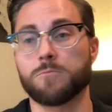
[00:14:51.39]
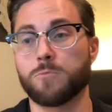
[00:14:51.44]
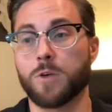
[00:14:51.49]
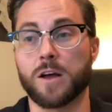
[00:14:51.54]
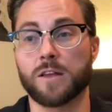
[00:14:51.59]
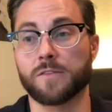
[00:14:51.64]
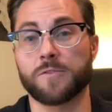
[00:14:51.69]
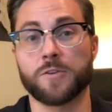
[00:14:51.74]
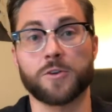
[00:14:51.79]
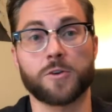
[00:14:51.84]

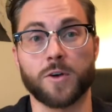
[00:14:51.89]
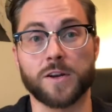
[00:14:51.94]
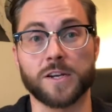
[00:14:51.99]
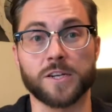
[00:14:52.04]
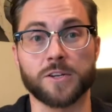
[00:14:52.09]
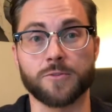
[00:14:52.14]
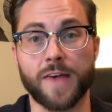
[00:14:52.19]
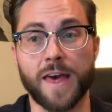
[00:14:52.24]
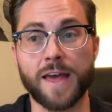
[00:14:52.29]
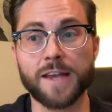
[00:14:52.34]
well, if you're going to
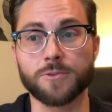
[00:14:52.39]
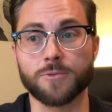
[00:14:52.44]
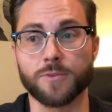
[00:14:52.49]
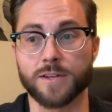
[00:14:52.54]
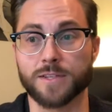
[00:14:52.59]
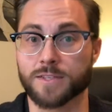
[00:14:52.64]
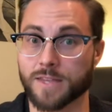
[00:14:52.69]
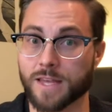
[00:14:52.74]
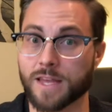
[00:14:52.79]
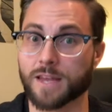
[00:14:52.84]
do that to
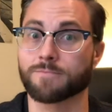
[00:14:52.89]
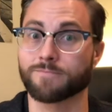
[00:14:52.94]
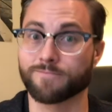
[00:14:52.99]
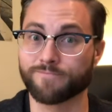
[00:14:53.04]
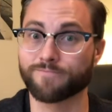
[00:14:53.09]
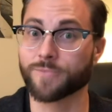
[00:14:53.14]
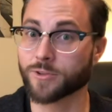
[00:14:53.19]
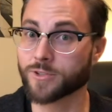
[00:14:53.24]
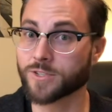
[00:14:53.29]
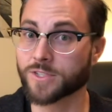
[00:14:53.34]
us, then
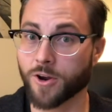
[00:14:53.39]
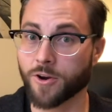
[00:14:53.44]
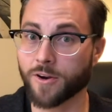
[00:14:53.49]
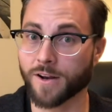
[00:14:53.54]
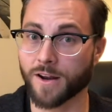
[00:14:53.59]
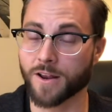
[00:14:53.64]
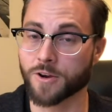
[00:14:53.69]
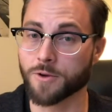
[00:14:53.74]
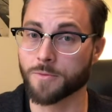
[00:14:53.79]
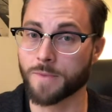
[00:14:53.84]
there's a
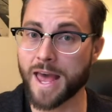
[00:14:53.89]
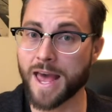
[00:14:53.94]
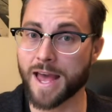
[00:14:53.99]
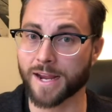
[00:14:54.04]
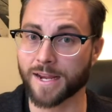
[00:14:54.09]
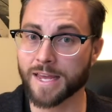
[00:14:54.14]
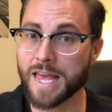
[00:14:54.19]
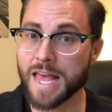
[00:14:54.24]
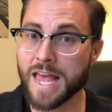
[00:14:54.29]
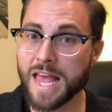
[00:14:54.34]
target on your
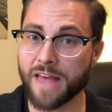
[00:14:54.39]
back.